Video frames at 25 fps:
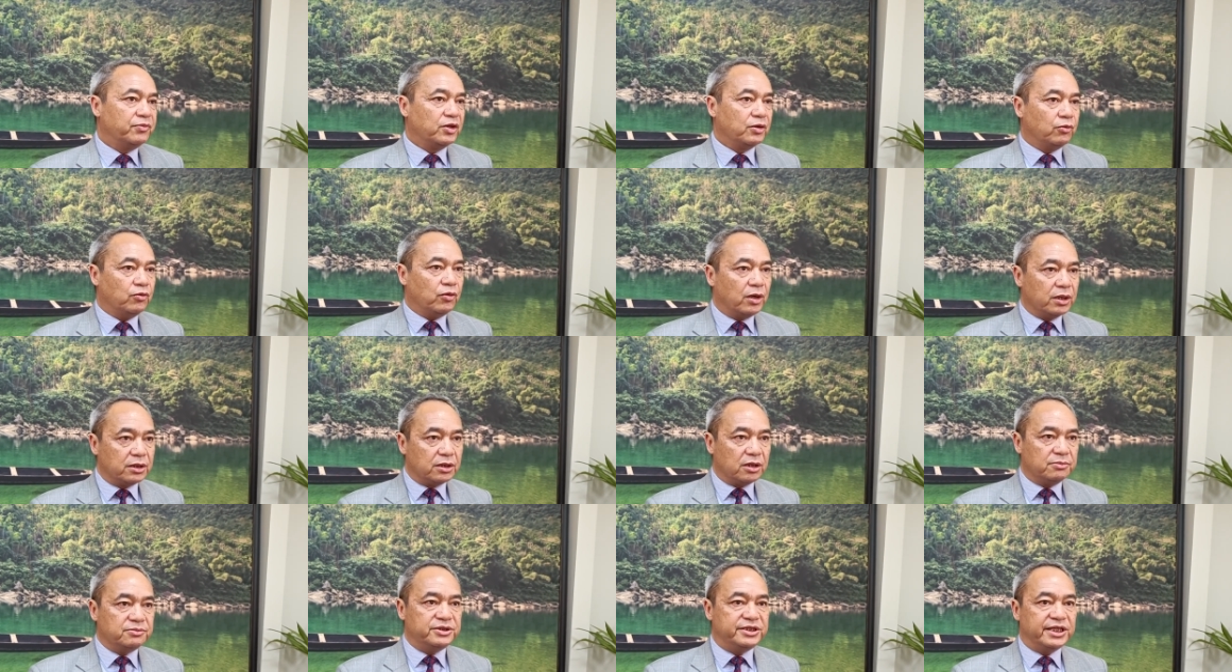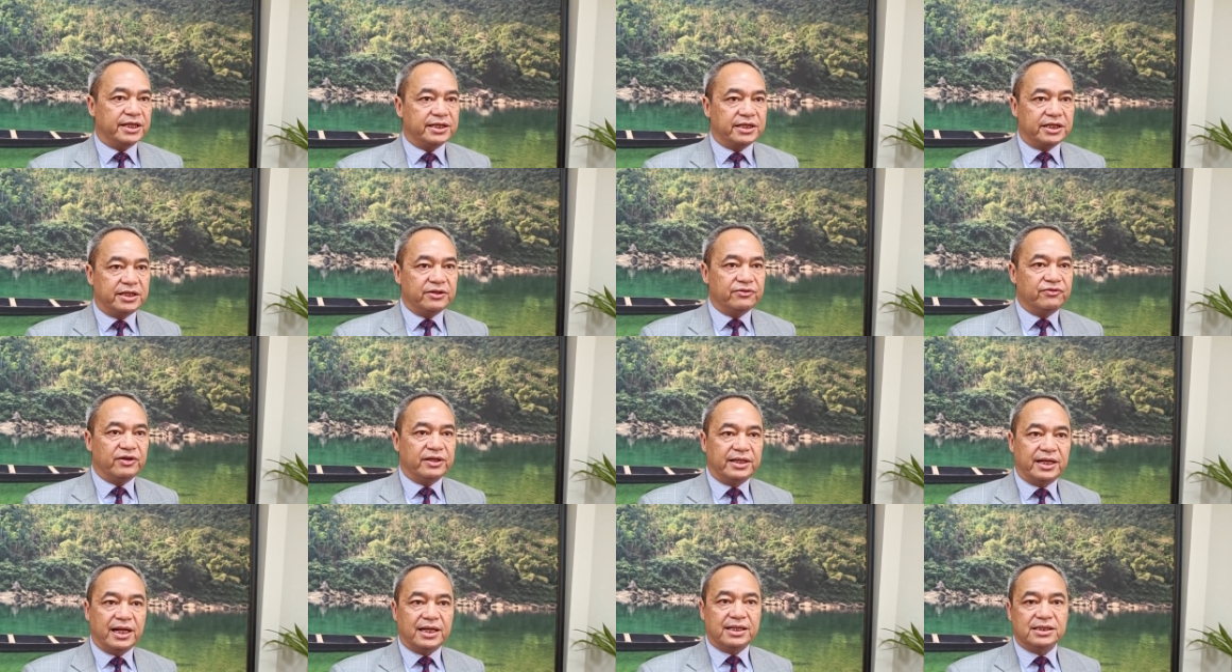one objective
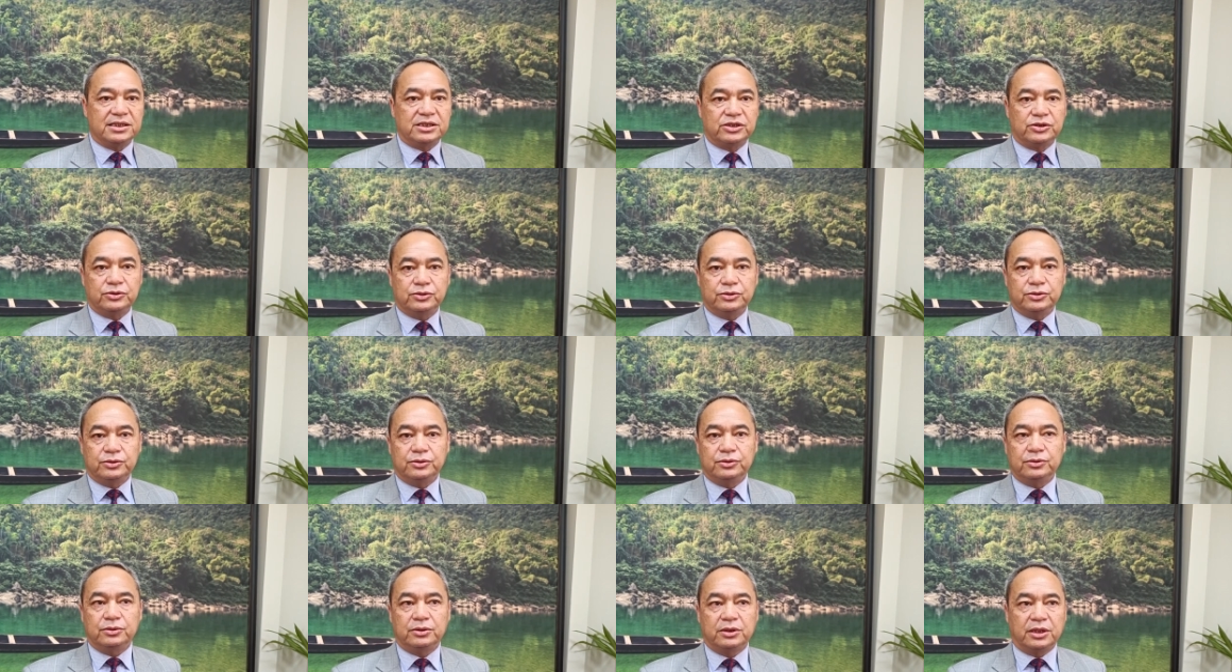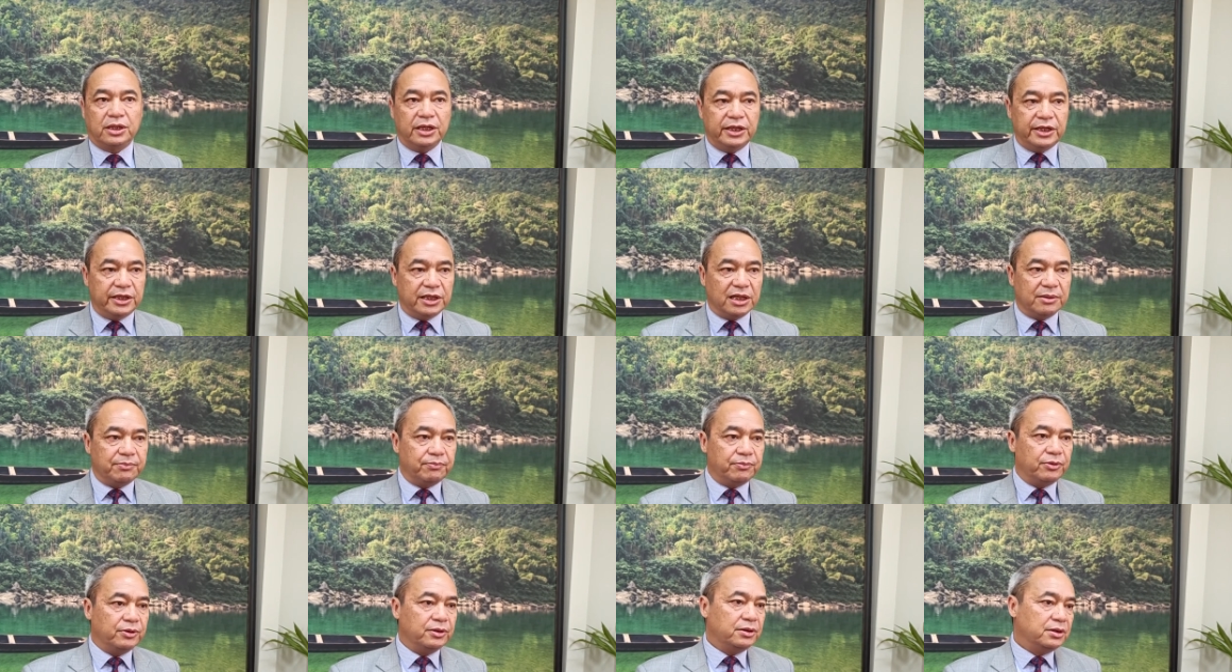and that is to clean up